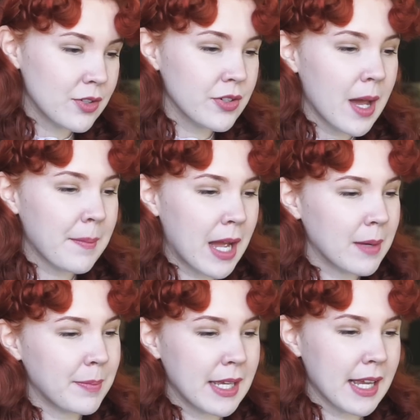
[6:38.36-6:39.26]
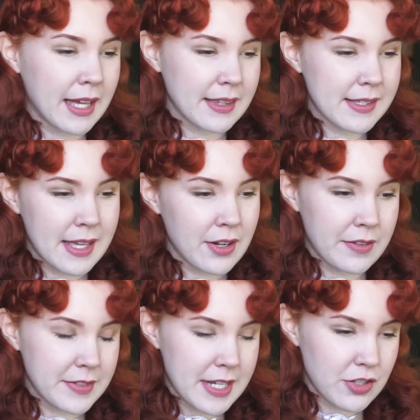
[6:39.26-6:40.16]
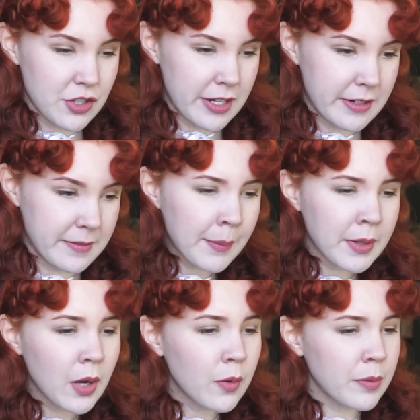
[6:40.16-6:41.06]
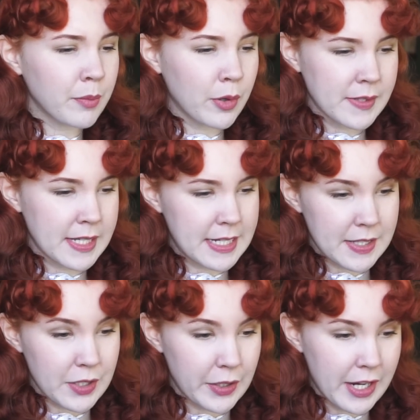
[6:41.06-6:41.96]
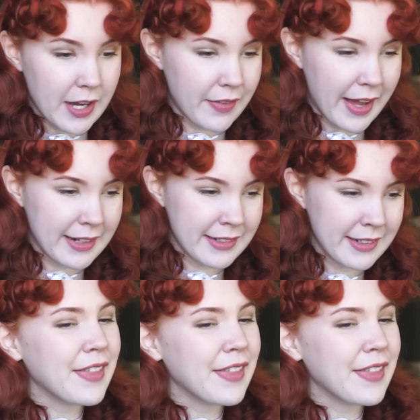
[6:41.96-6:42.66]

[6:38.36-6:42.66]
do not mind being at the center of attention. I'm gonna go with mostly disagree on that.